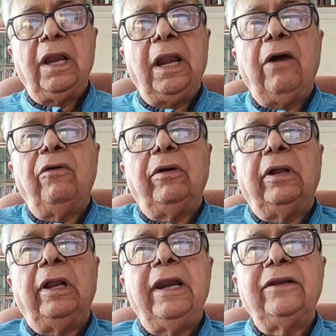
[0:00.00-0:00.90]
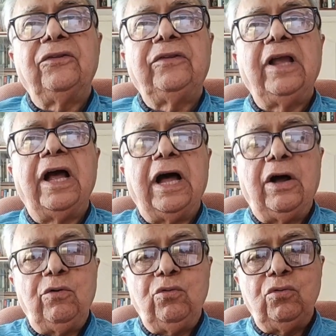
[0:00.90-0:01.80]
Now, let us see
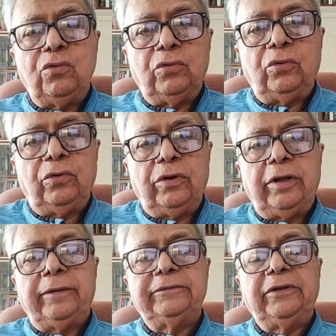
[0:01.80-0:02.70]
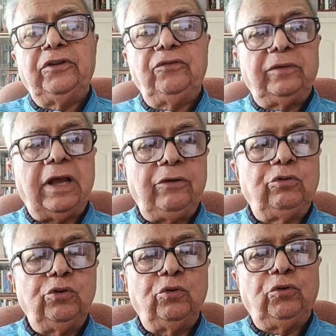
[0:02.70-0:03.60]
how this is
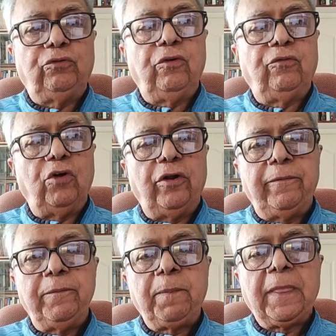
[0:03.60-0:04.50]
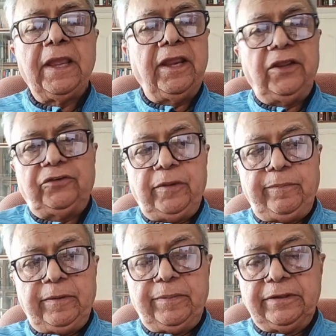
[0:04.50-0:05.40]
also useful for essay
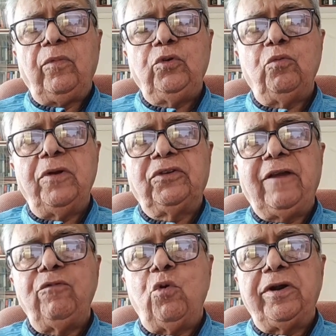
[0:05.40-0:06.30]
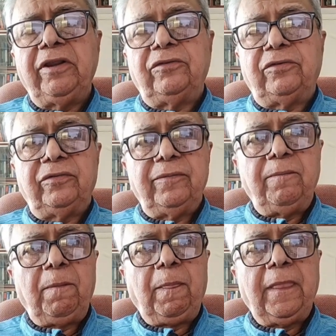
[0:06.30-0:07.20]
paper. You must have noticed
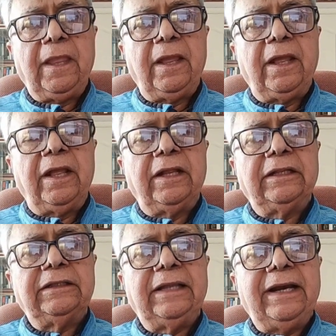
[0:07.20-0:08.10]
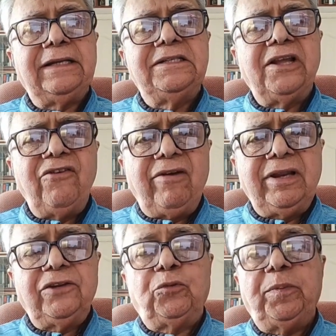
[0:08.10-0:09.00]
that
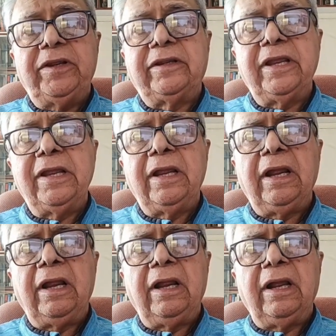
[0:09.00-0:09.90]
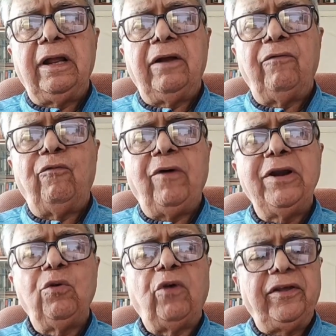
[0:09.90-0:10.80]
generally speaking,
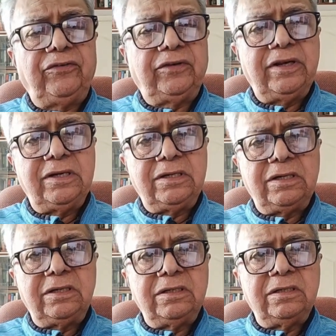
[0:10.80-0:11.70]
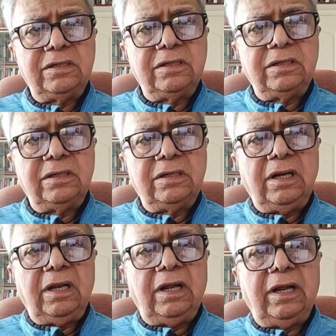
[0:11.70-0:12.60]
one question
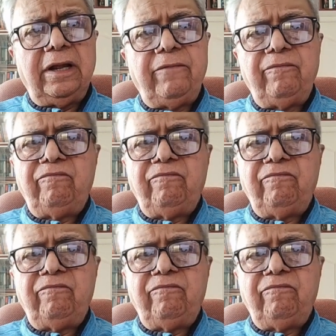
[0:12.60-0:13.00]
uh,